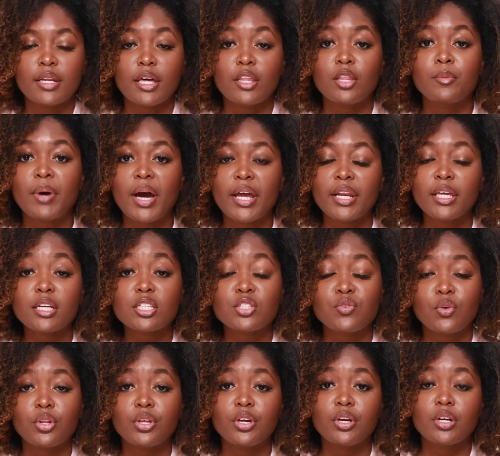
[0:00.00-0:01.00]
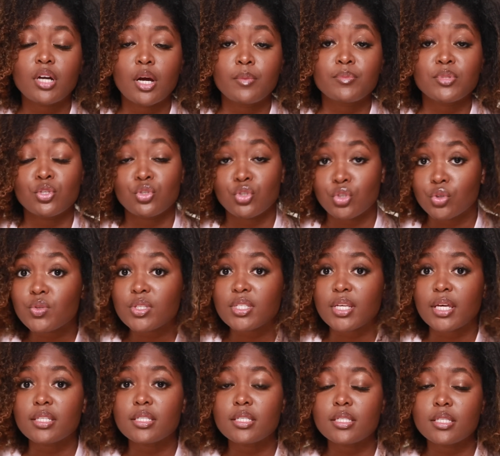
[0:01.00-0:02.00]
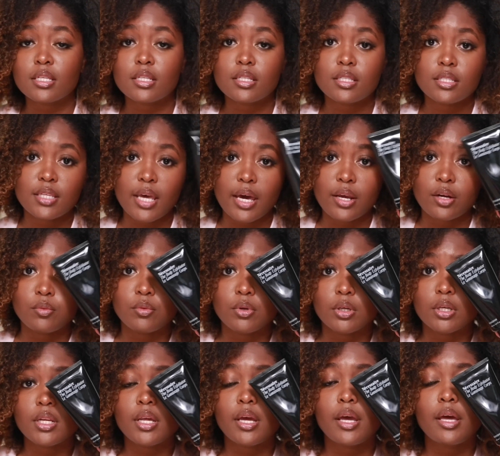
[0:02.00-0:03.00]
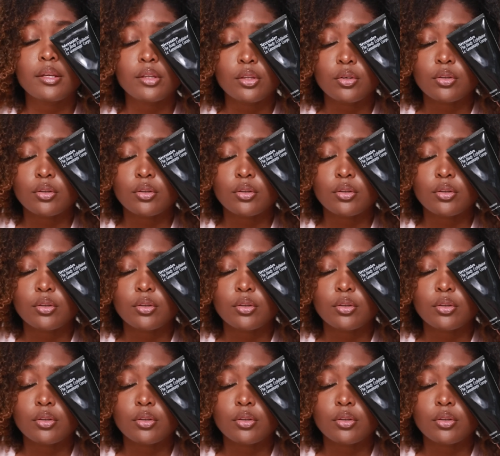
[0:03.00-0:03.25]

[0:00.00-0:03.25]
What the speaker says: Now the body exfoliator comes in two scents, sandalwood and